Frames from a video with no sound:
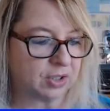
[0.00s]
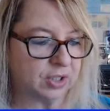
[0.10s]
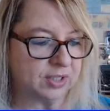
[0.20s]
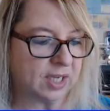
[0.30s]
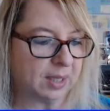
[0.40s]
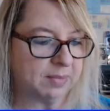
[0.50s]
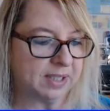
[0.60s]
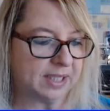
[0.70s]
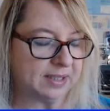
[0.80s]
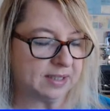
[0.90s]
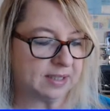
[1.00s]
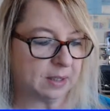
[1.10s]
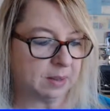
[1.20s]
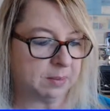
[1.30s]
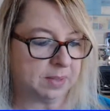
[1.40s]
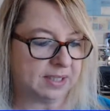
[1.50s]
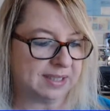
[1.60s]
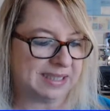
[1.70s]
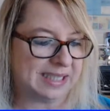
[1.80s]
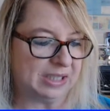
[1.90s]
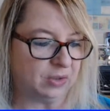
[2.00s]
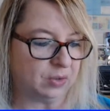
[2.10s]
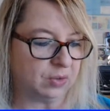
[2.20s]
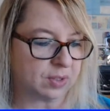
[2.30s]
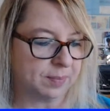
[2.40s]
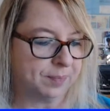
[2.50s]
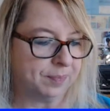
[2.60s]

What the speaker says: good time to get some deals.